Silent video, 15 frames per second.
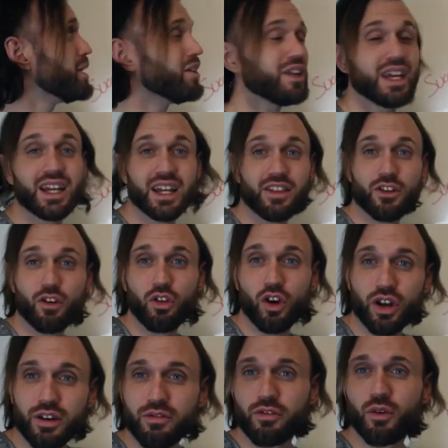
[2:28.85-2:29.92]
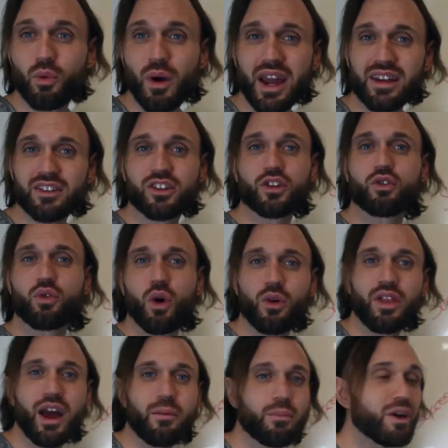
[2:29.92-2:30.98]
million and they're looking for ways to grow
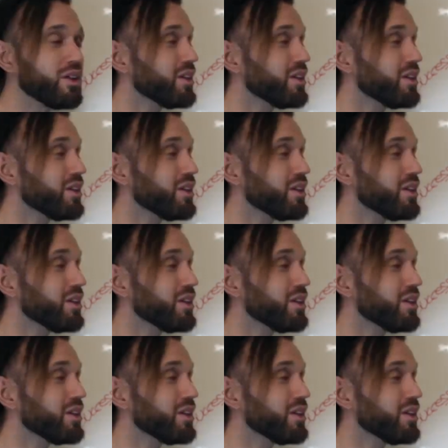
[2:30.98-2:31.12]
that